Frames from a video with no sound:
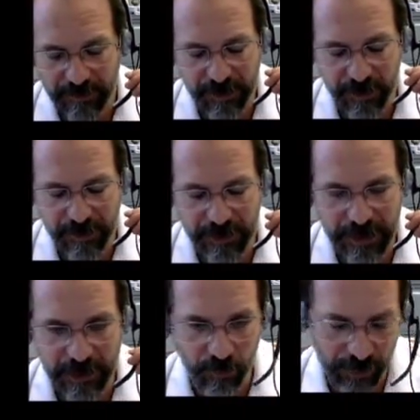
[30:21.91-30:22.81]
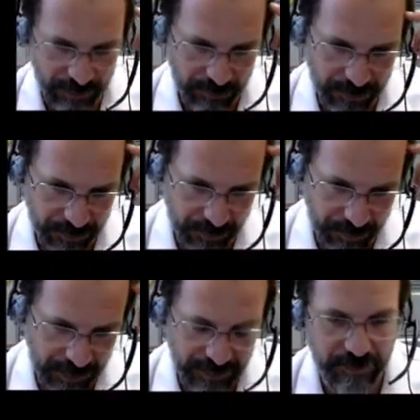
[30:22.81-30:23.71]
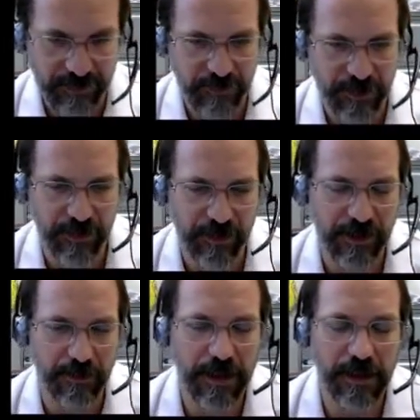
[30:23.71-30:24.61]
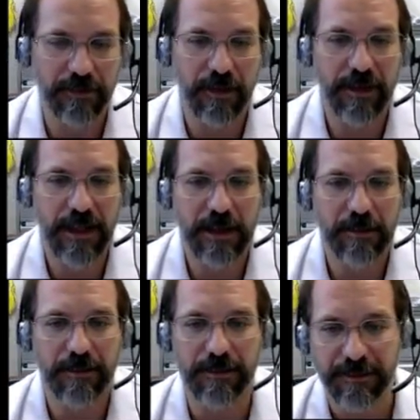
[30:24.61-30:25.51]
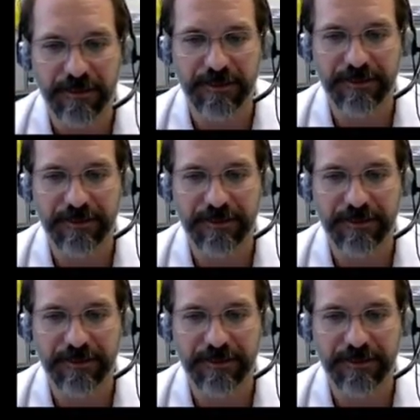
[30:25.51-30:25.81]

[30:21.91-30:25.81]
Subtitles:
the heme rings, which are in the base, which are in the middle of every heme,